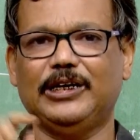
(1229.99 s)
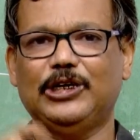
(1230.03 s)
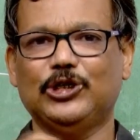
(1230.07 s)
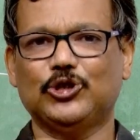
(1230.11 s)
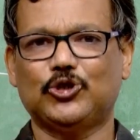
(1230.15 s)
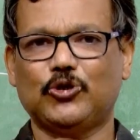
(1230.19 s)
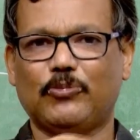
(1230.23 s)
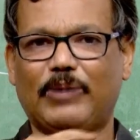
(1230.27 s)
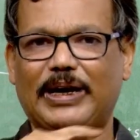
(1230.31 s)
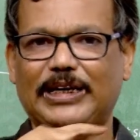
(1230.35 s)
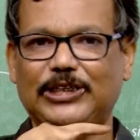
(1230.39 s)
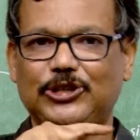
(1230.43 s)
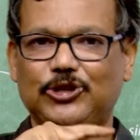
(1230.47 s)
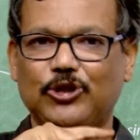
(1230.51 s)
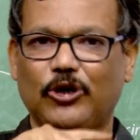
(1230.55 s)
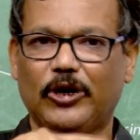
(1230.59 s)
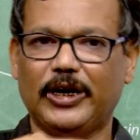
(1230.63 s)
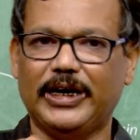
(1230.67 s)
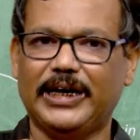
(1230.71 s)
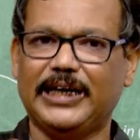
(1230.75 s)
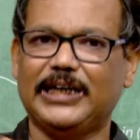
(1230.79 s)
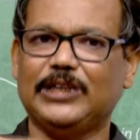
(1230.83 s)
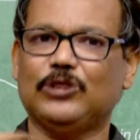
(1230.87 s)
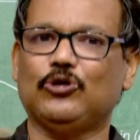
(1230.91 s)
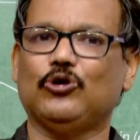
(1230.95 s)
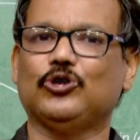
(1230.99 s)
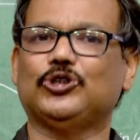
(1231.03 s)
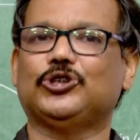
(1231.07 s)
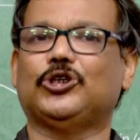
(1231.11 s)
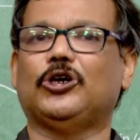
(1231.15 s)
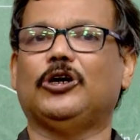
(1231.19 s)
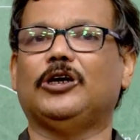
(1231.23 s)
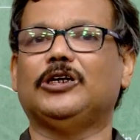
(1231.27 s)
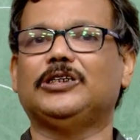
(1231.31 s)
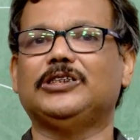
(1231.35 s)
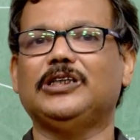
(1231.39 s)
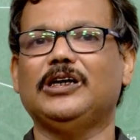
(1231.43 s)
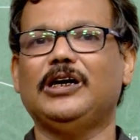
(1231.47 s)
So, by joining those
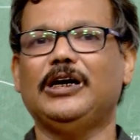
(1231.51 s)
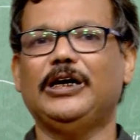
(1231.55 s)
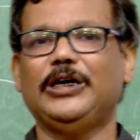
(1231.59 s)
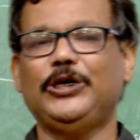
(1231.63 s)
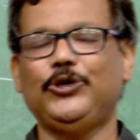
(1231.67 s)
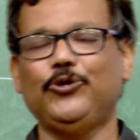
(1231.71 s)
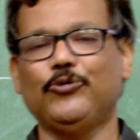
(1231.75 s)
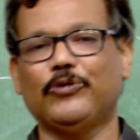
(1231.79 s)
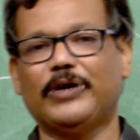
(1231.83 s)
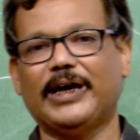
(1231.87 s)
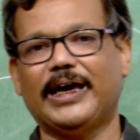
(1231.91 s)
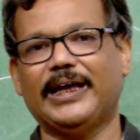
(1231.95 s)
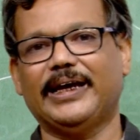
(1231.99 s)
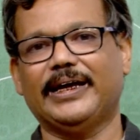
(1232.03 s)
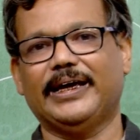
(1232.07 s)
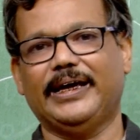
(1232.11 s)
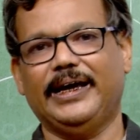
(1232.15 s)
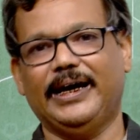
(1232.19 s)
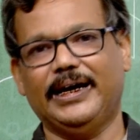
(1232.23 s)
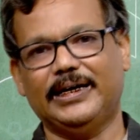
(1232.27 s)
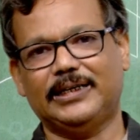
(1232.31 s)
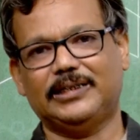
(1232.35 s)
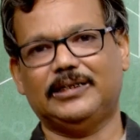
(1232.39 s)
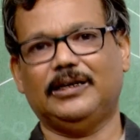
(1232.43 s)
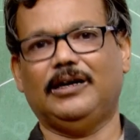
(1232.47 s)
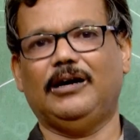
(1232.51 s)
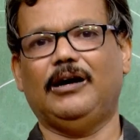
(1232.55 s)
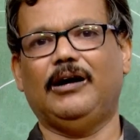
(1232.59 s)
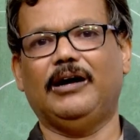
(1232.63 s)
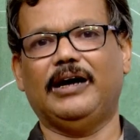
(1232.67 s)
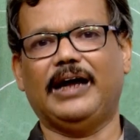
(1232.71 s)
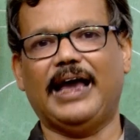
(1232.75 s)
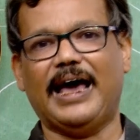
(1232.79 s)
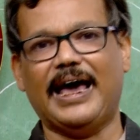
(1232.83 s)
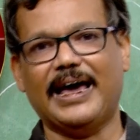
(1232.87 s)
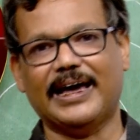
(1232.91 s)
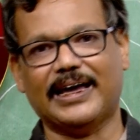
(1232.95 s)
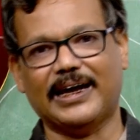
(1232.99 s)
dots you can get a
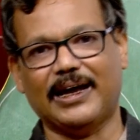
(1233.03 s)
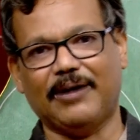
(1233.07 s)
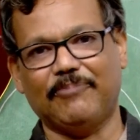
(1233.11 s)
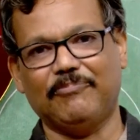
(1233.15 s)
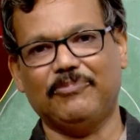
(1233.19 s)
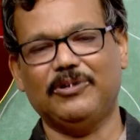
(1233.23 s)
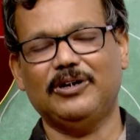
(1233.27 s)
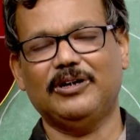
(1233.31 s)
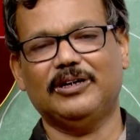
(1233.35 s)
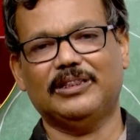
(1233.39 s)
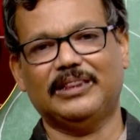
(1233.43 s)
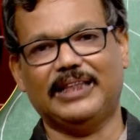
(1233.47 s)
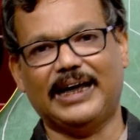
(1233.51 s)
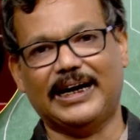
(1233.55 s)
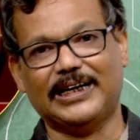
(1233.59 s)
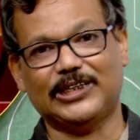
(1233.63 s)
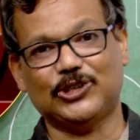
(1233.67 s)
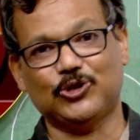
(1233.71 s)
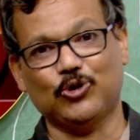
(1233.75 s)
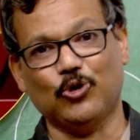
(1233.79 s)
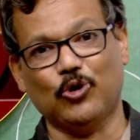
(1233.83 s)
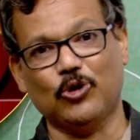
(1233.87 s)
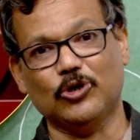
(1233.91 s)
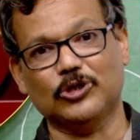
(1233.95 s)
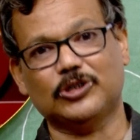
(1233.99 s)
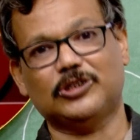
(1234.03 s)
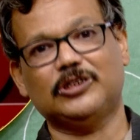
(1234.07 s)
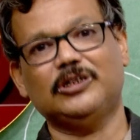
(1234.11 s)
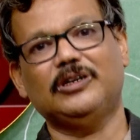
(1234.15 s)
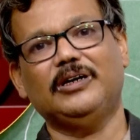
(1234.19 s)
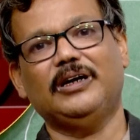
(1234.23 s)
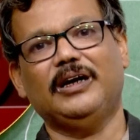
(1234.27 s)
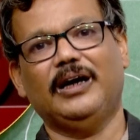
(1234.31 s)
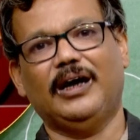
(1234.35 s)
diagram that shows